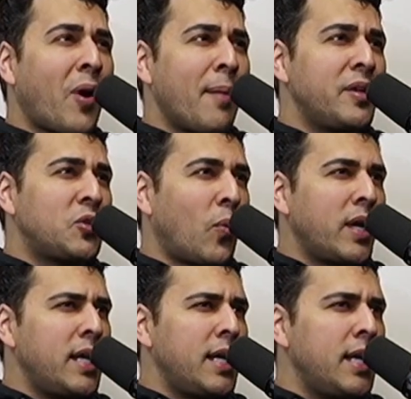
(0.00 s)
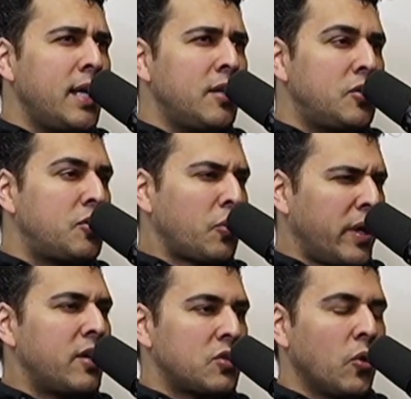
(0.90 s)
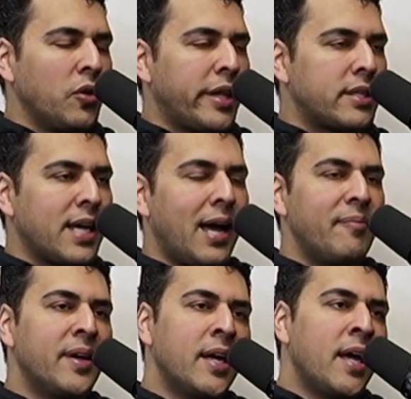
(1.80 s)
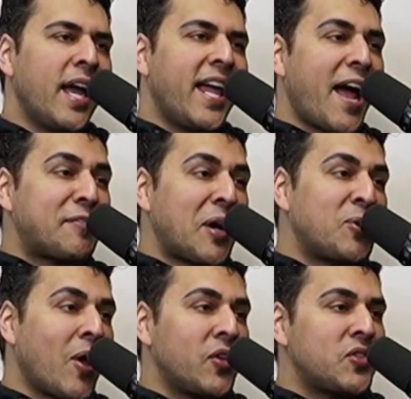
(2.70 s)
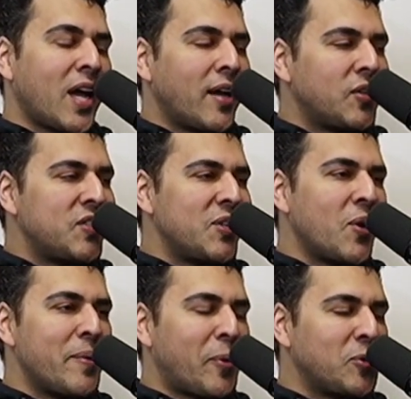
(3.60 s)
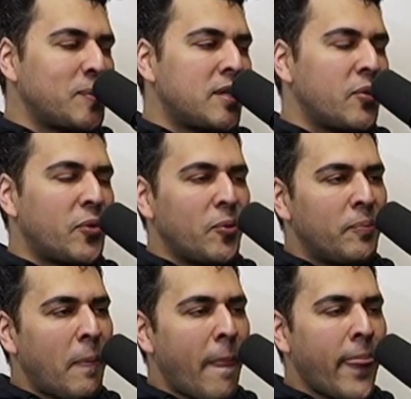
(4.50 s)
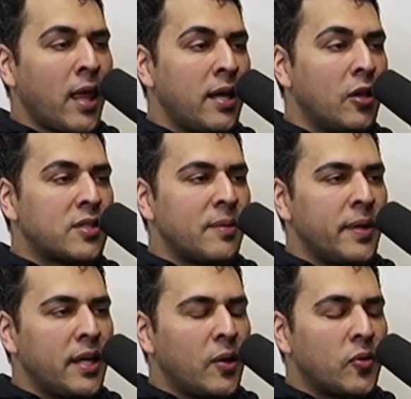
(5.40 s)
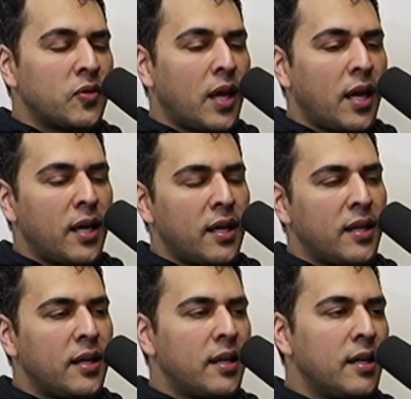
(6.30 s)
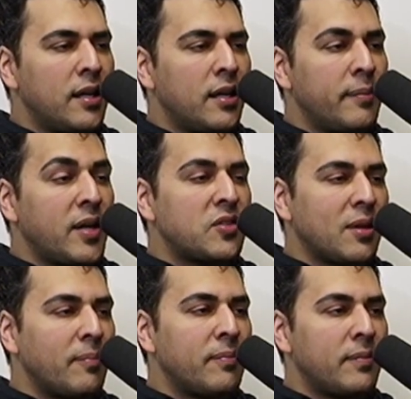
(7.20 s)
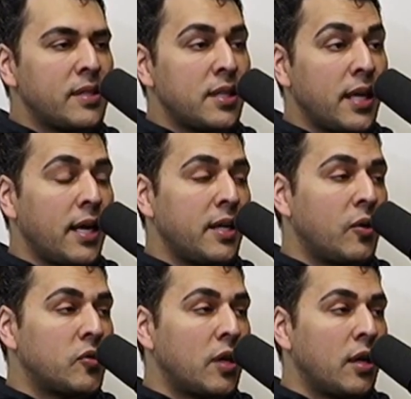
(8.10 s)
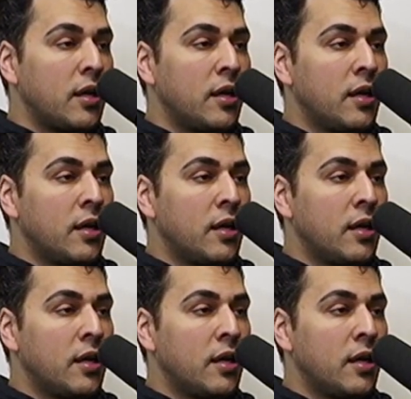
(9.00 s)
probably 23 years old at the time. And after I do all this tests, you know, he pulls me into the room. He looks at me. He goes, let me ask you something. I said, yeah. He goes, are